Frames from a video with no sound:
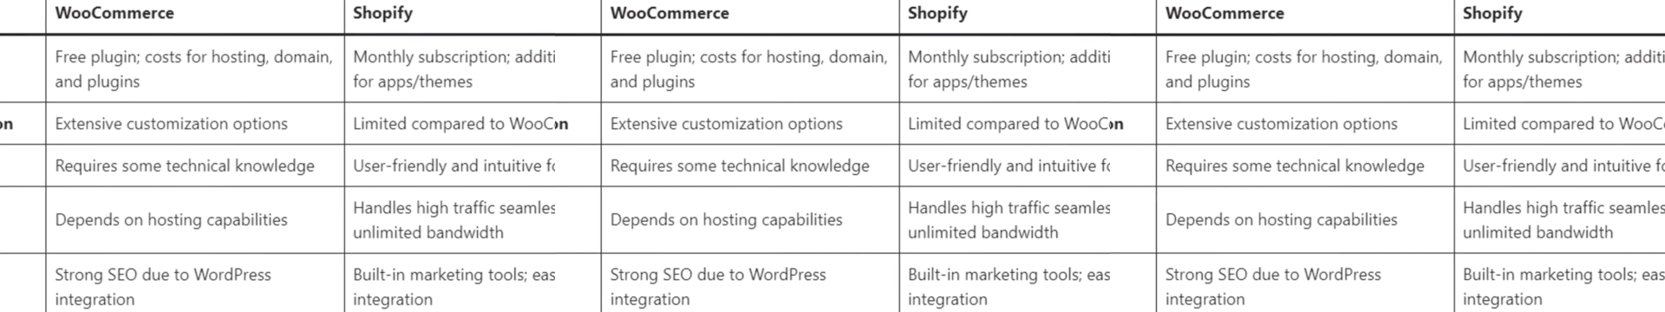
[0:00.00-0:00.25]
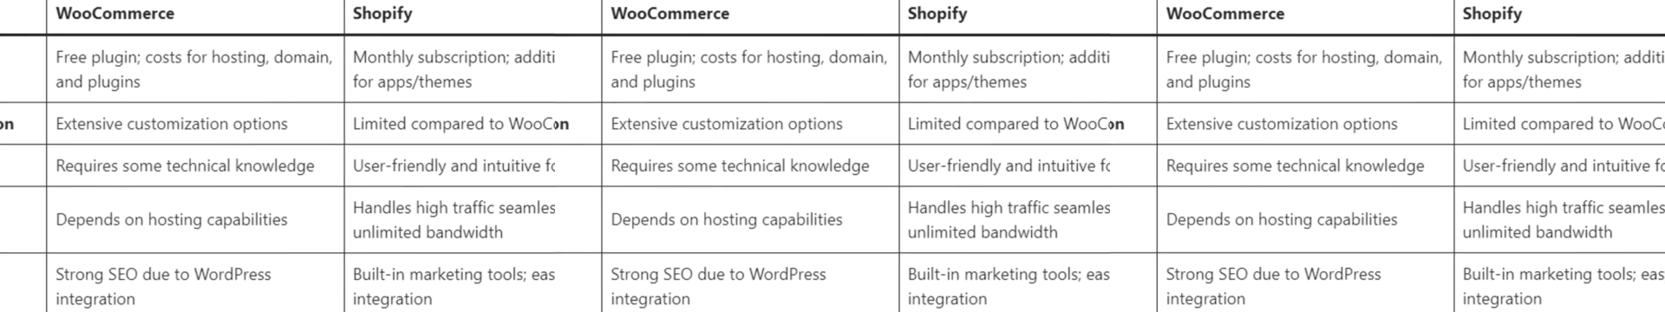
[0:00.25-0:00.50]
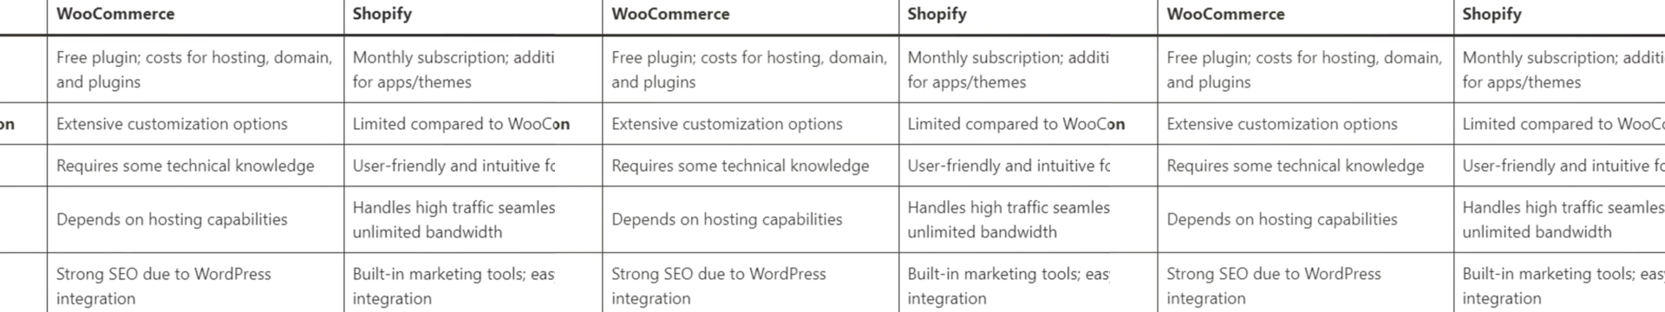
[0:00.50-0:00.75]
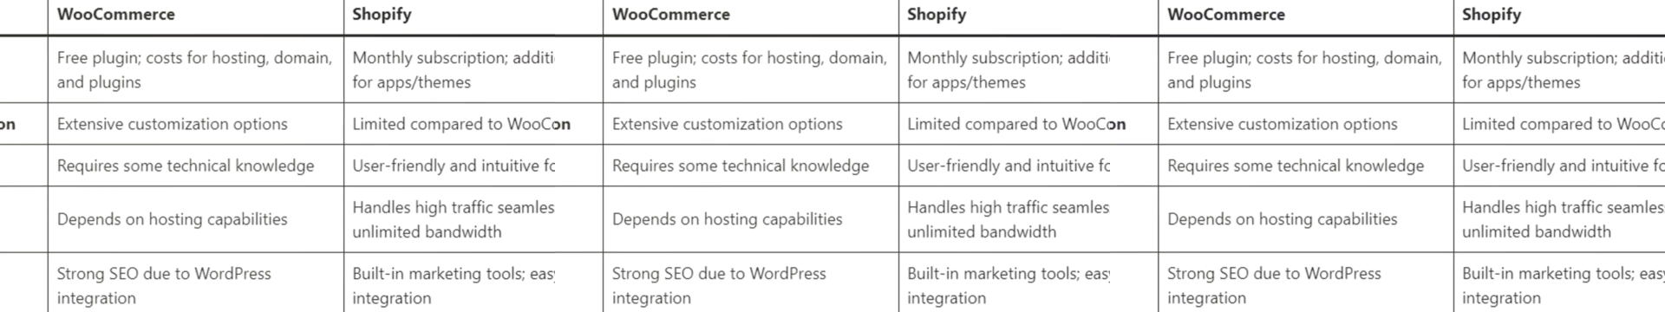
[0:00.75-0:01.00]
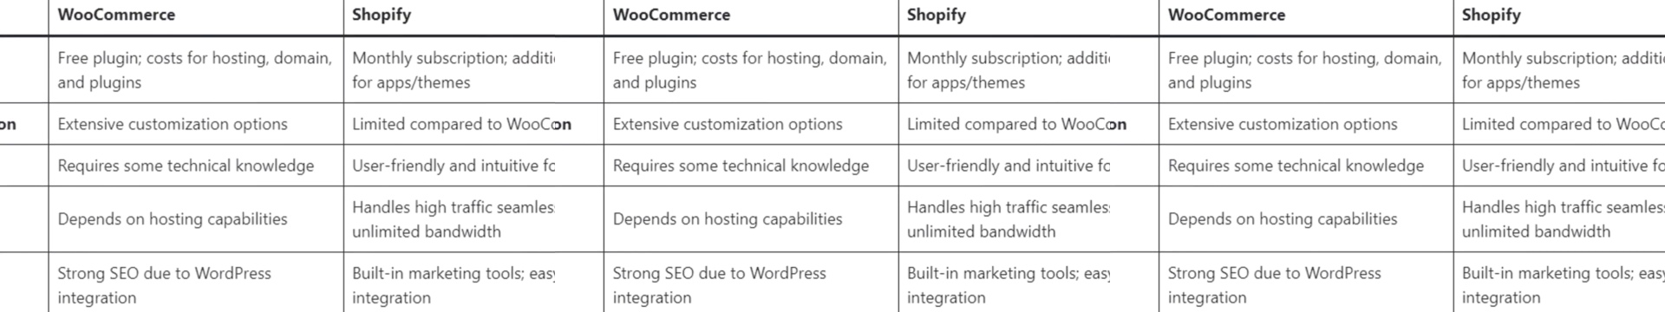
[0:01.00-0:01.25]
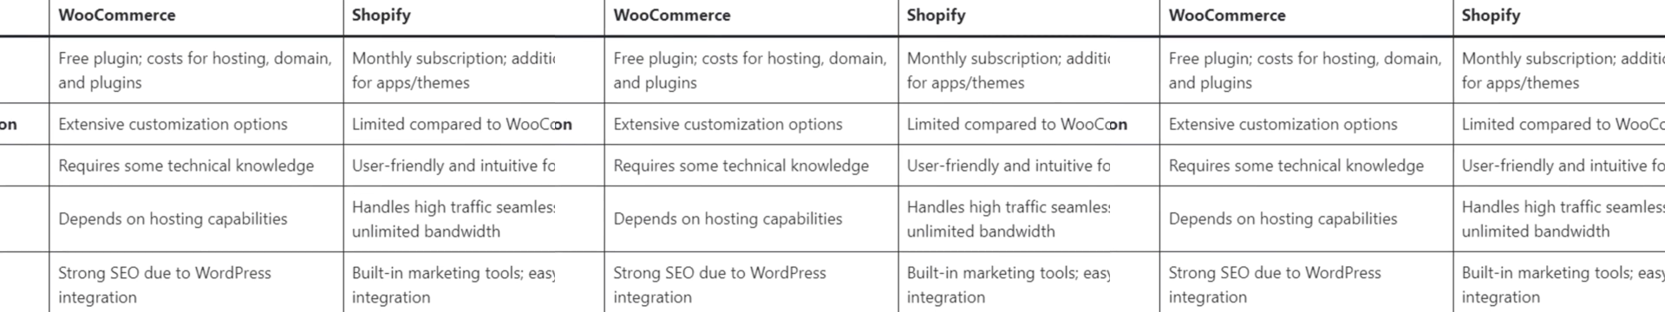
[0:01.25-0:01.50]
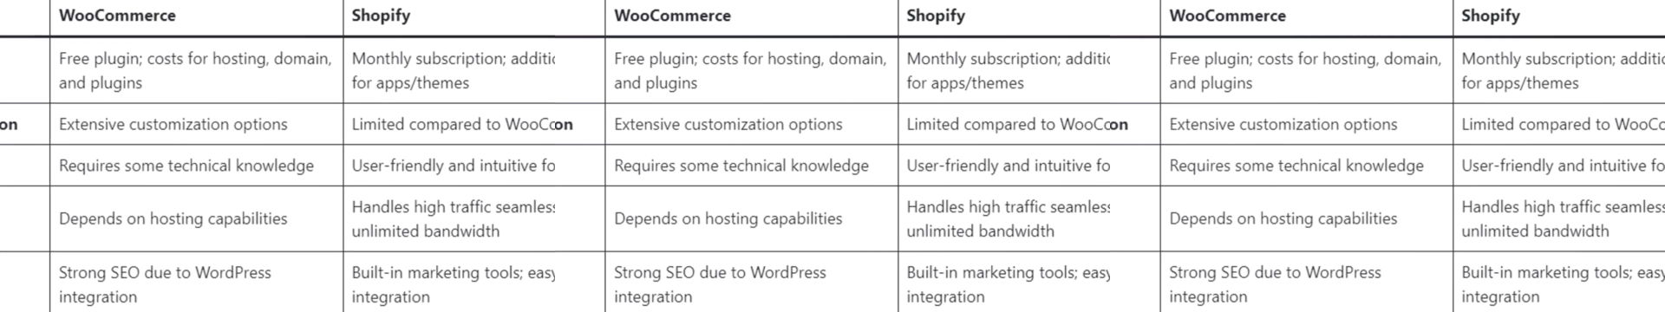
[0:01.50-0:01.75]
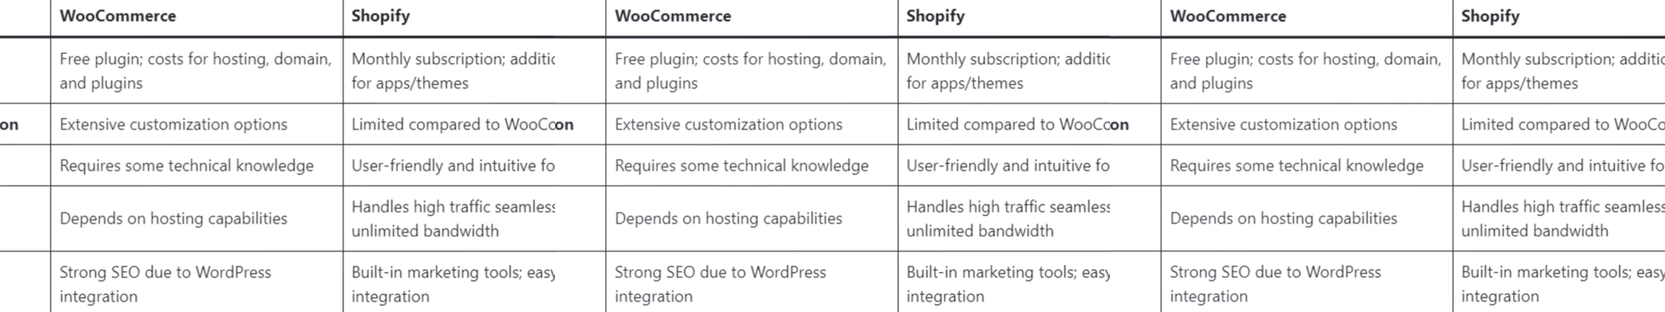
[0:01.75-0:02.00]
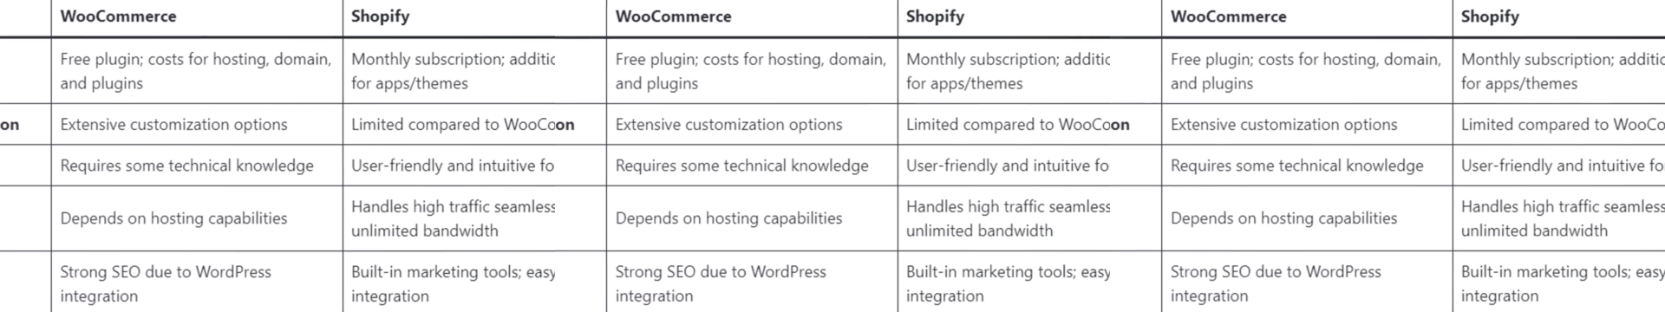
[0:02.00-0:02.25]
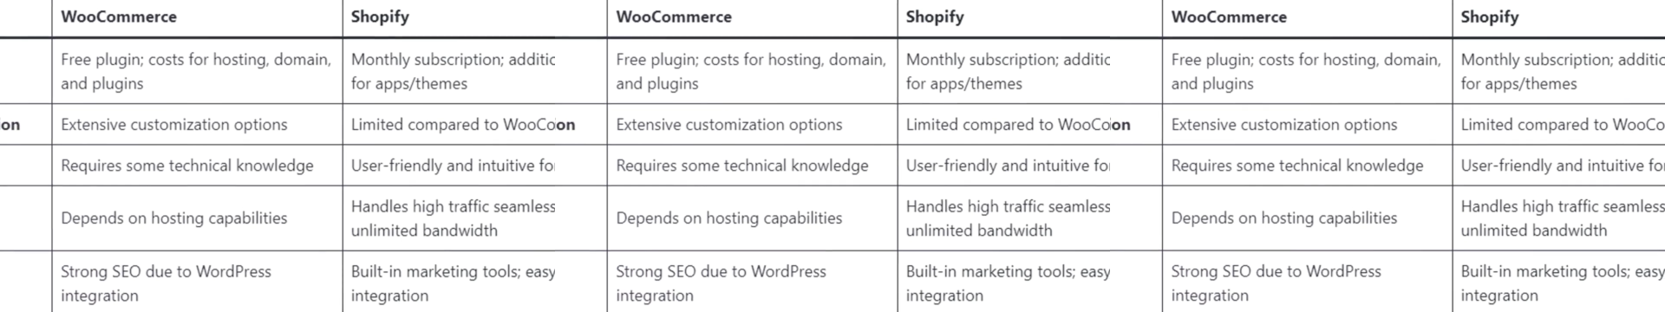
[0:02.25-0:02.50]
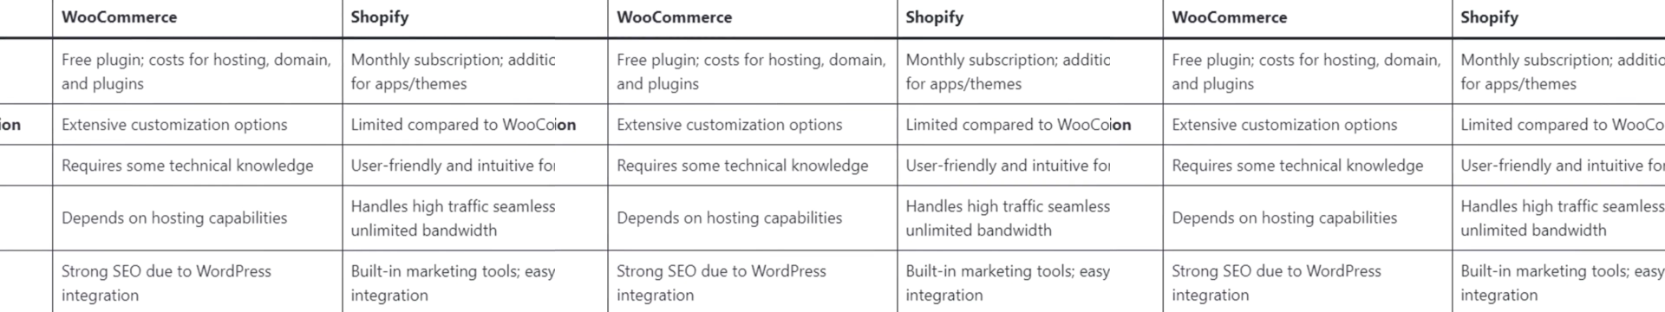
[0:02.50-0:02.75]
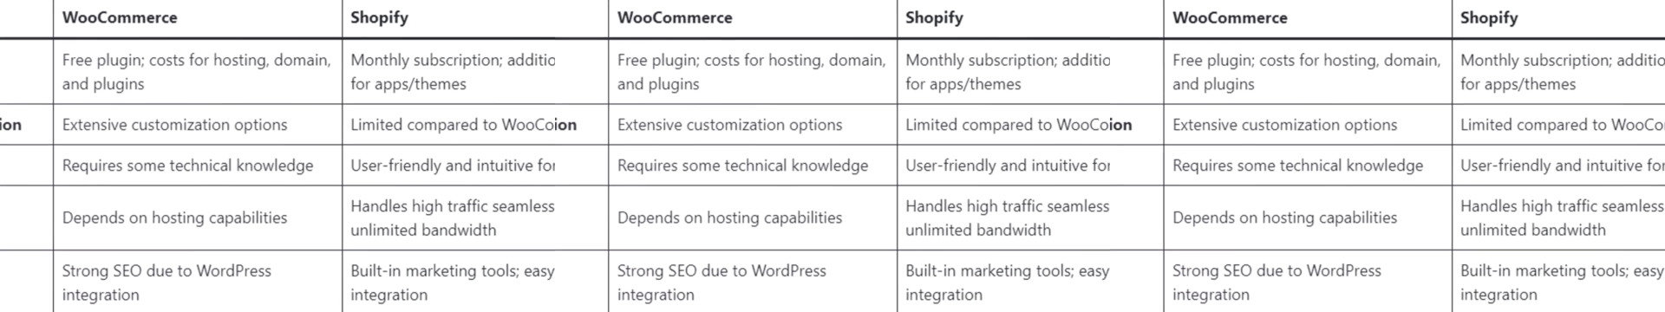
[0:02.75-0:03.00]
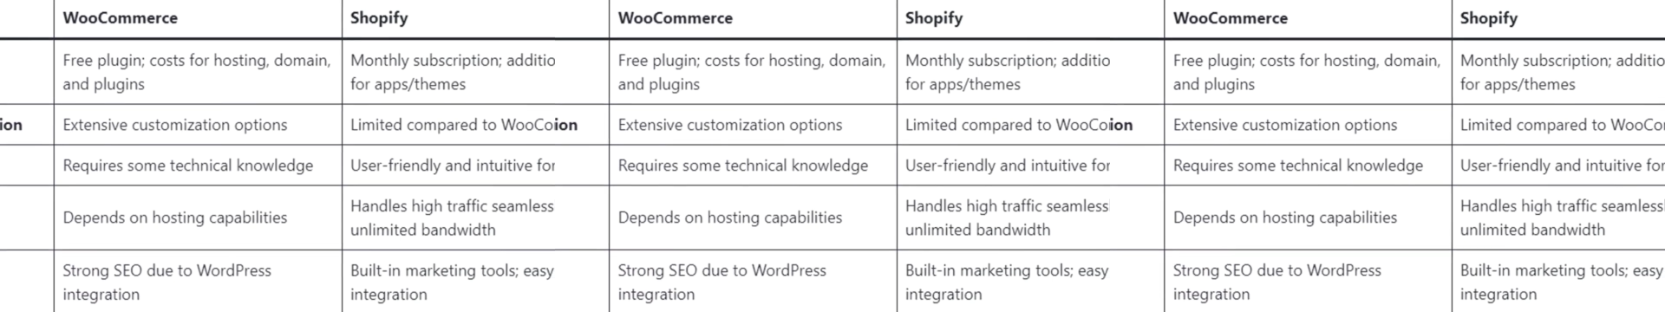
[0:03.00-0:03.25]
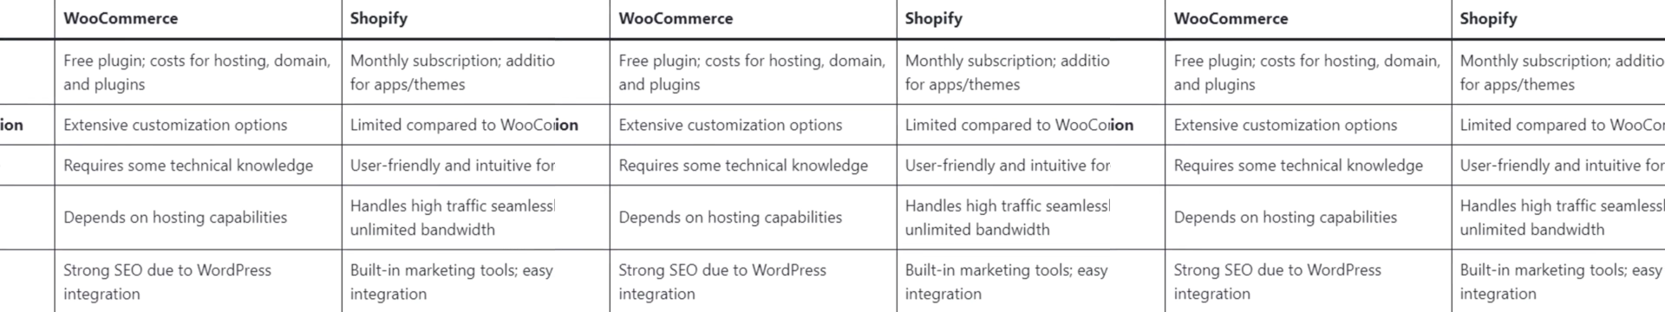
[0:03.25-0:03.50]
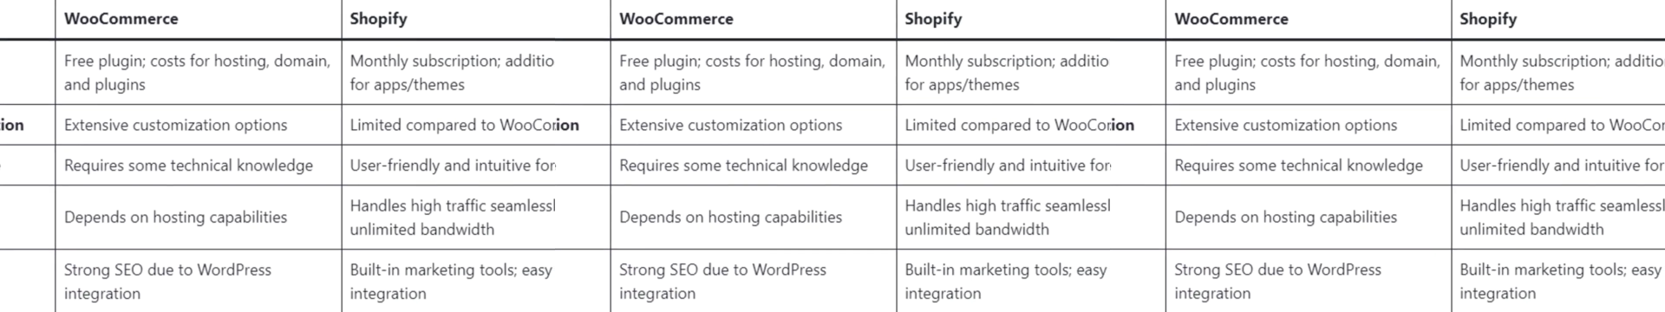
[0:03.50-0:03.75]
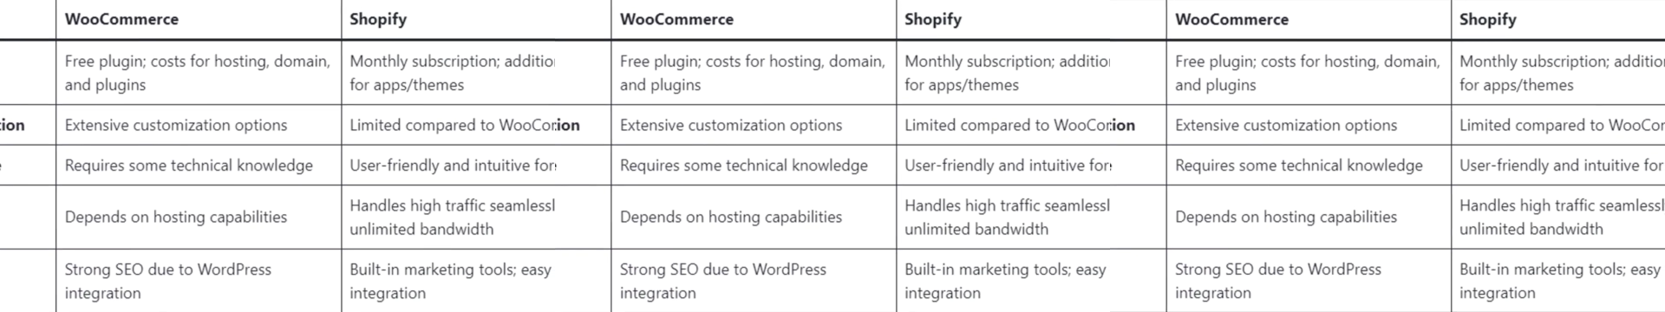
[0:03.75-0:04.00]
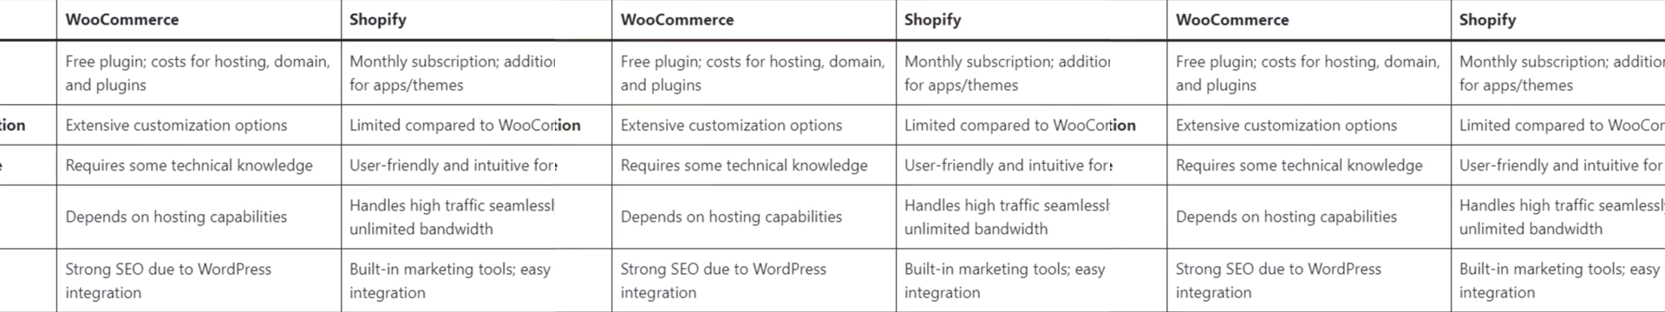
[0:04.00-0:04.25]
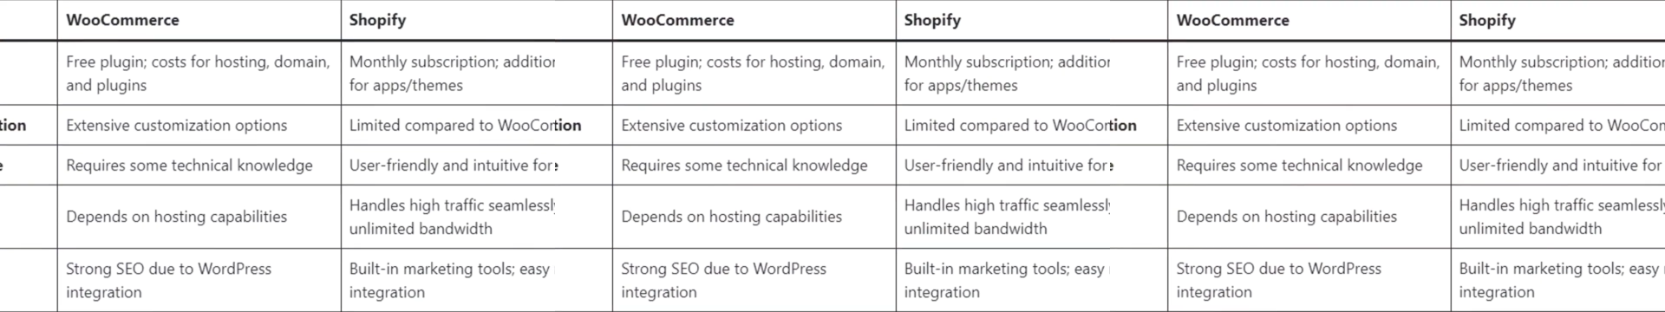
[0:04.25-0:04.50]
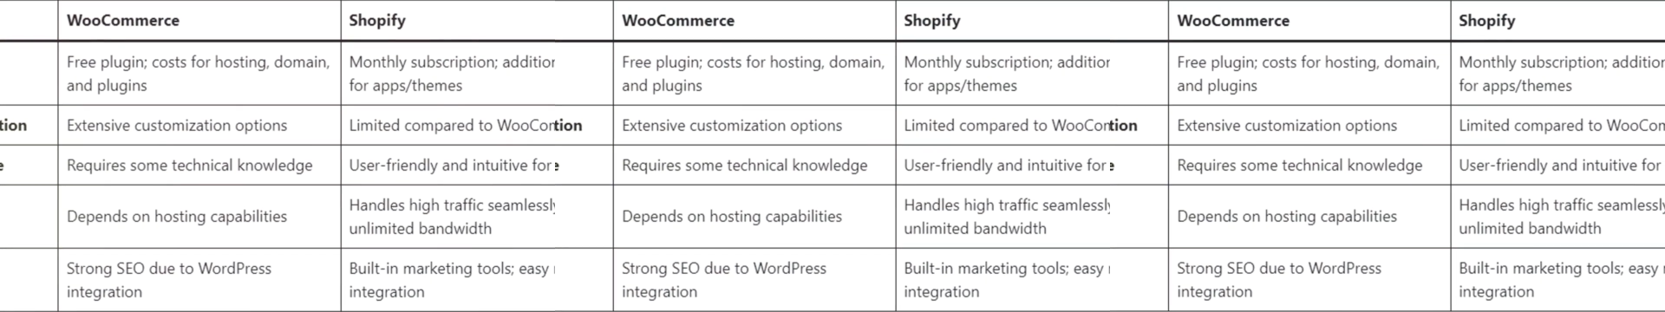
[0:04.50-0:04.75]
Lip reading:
No face is visible, so there are no lips to read.